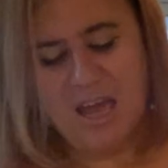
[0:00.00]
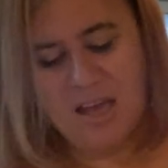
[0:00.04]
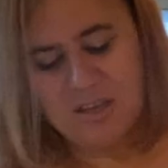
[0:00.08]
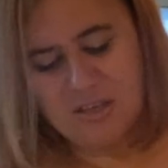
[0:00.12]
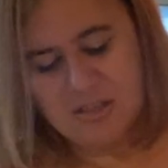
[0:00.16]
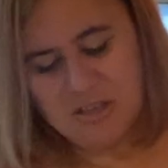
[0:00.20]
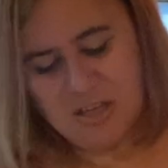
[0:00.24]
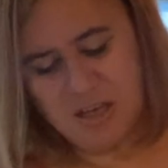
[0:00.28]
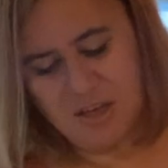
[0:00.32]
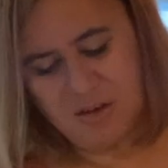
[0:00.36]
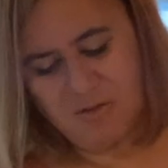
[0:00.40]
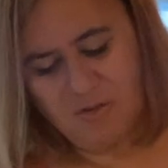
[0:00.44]

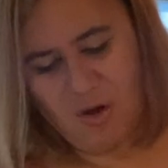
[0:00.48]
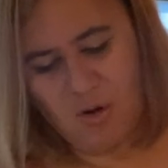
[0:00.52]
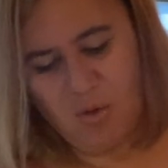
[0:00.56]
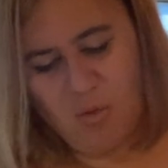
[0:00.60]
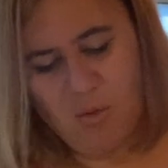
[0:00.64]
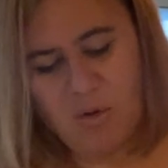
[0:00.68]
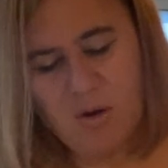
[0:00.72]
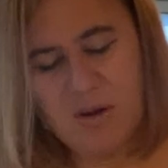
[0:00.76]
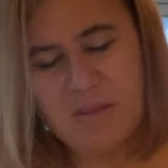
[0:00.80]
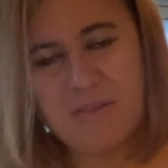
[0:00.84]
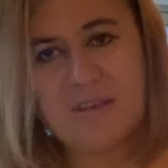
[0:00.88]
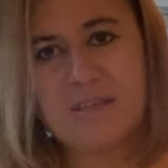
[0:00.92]
So you've got
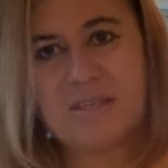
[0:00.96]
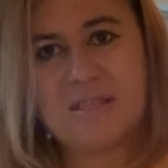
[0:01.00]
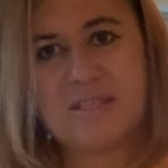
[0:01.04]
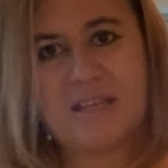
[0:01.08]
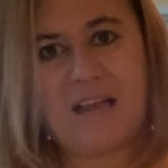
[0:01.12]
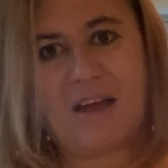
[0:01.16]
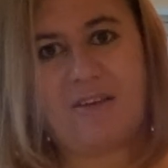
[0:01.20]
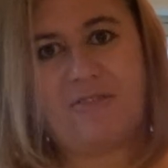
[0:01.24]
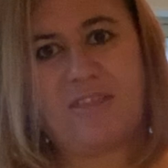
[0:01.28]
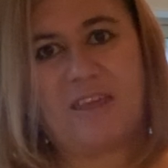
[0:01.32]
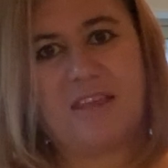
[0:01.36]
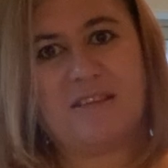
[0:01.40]
all of the
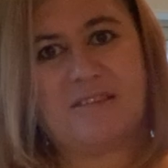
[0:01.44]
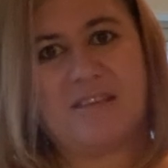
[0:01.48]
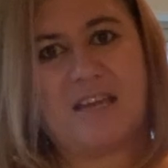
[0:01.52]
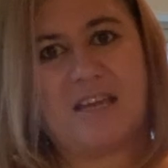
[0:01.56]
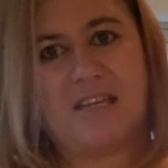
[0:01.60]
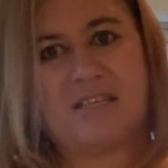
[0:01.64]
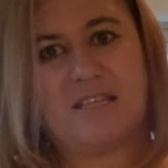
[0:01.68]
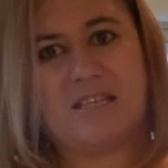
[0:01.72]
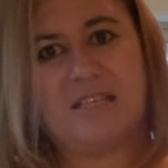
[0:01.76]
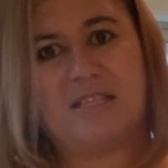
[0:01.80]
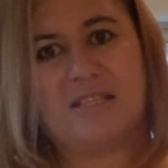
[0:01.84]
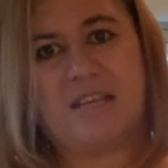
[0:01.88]
stuff that's
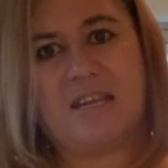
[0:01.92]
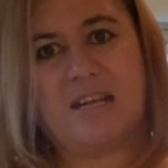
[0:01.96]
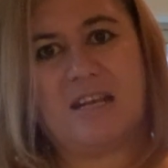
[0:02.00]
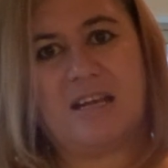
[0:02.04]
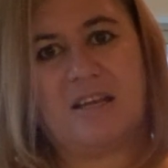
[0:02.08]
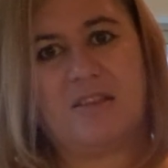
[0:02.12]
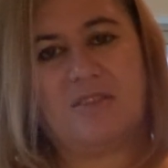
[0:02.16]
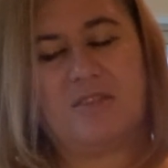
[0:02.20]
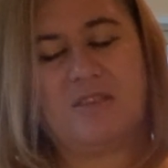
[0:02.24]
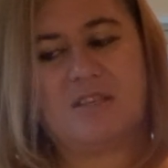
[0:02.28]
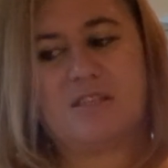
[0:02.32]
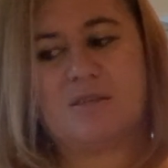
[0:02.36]
actually
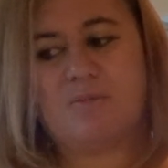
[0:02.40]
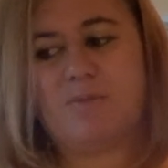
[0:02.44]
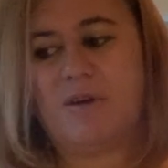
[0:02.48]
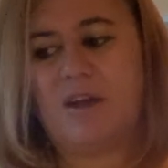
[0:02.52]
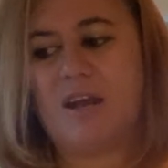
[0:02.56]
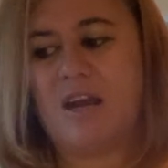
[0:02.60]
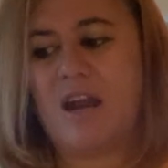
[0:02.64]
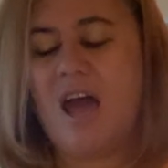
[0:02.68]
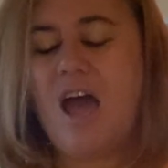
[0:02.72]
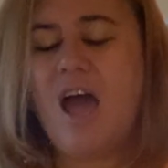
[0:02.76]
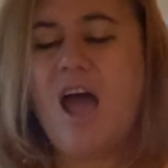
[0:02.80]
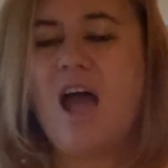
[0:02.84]
sitting in this
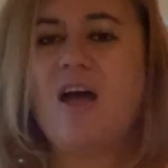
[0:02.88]
bread.